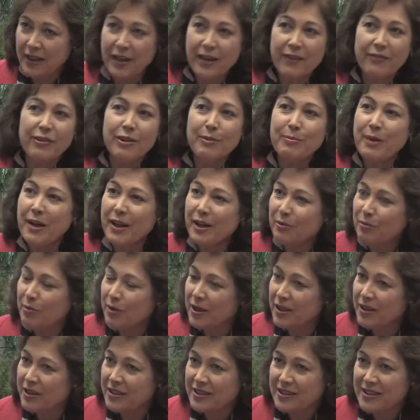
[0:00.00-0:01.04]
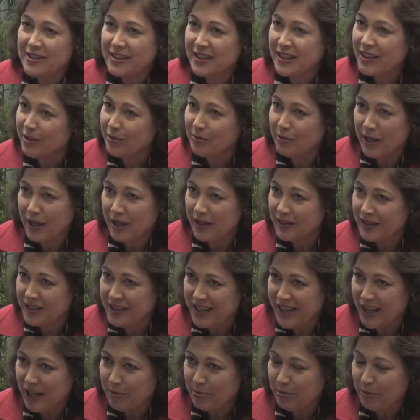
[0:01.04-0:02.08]
everybody wanted a seat around the
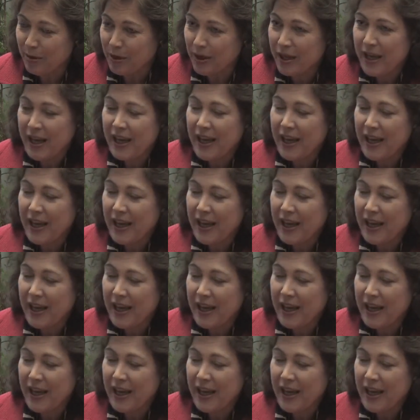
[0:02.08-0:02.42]
table,